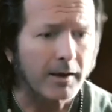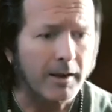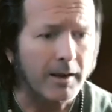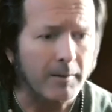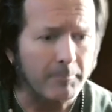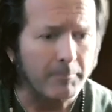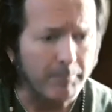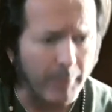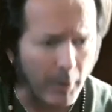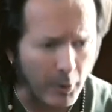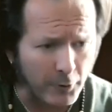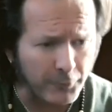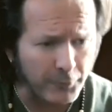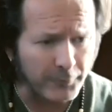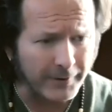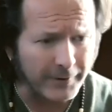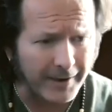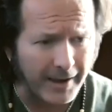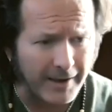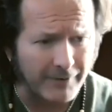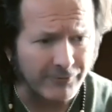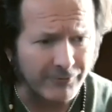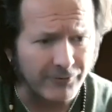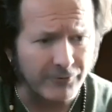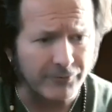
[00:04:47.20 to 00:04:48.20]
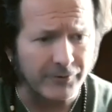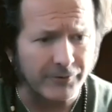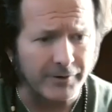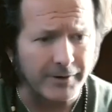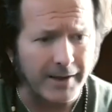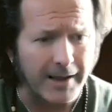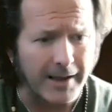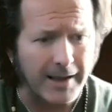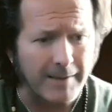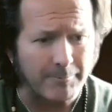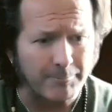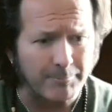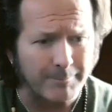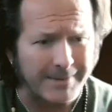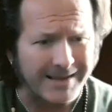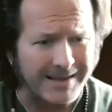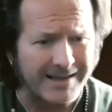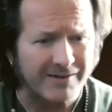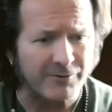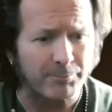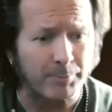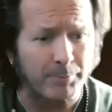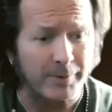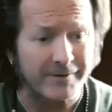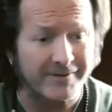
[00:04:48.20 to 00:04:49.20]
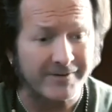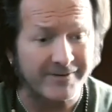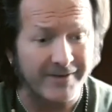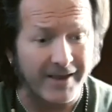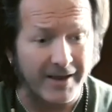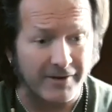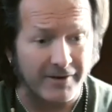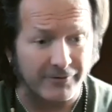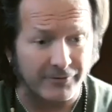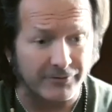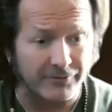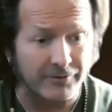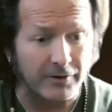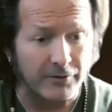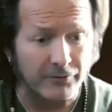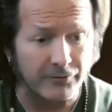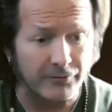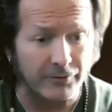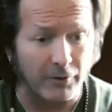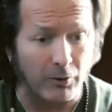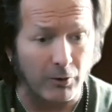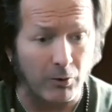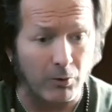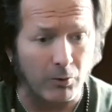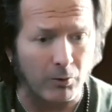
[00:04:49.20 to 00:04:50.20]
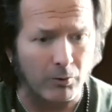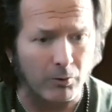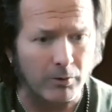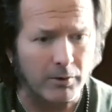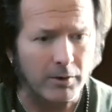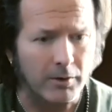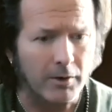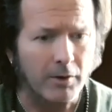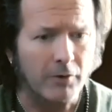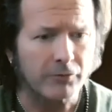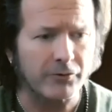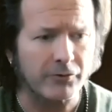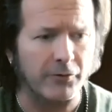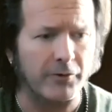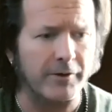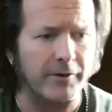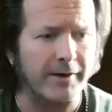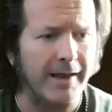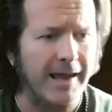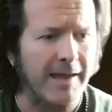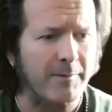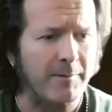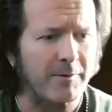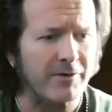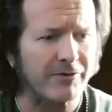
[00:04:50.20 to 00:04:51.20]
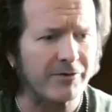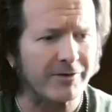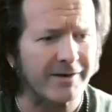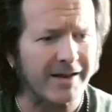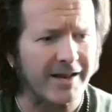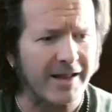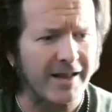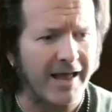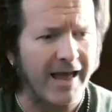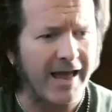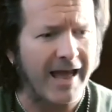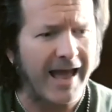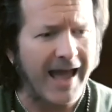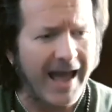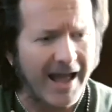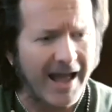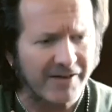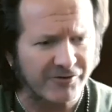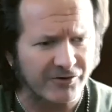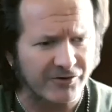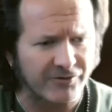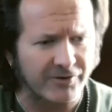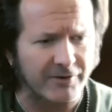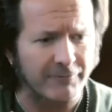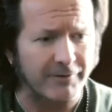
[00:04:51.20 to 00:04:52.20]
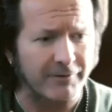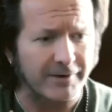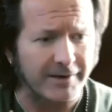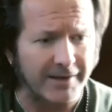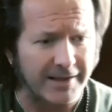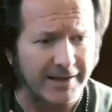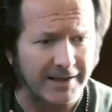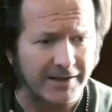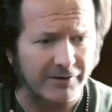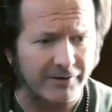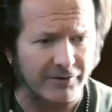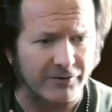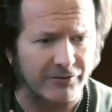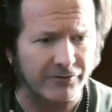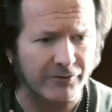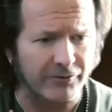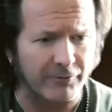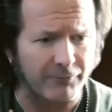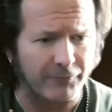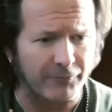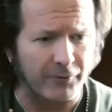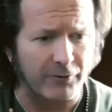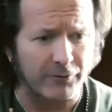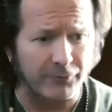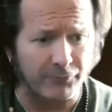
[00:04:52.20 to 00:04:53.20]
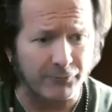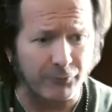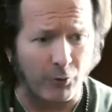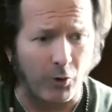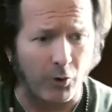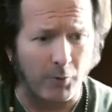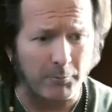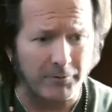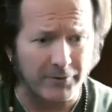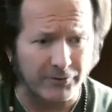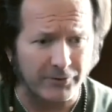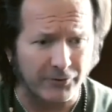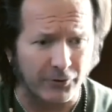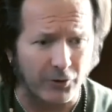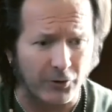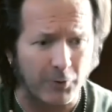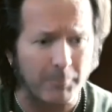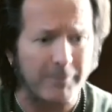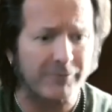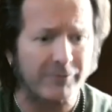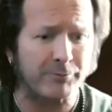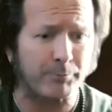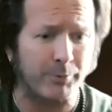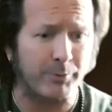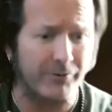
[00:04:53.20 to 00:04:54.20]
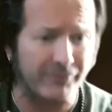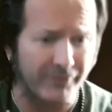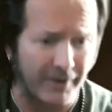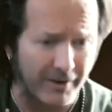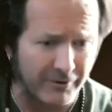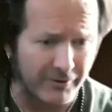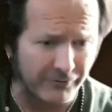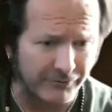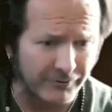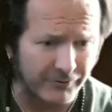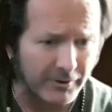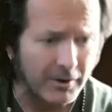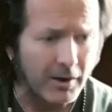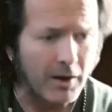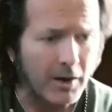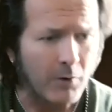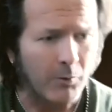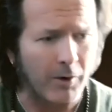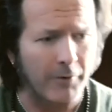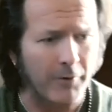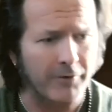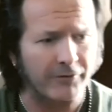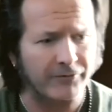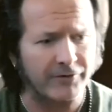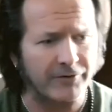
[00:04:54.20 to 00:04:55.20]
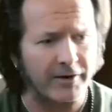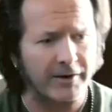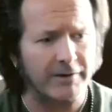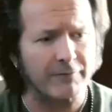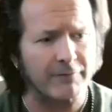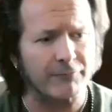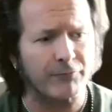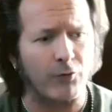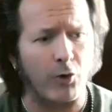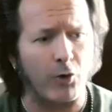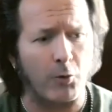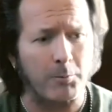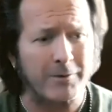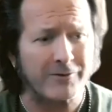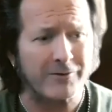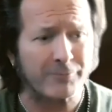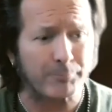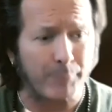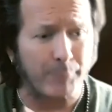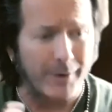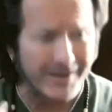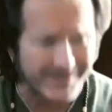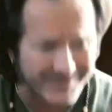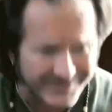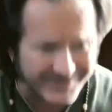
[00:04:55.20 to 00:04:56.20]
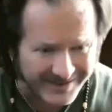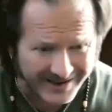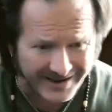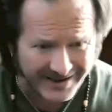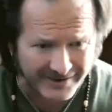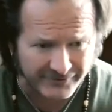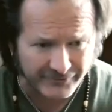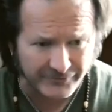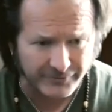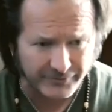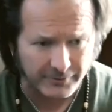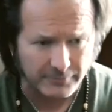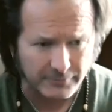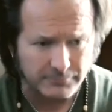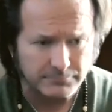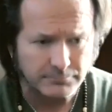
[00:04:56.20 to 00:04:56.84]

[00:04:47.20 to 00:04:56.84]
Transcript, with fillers: In both cases, the name means possessed soul. So the name is an adjective in English. The first form of the term is possessed, while the second form is possessed.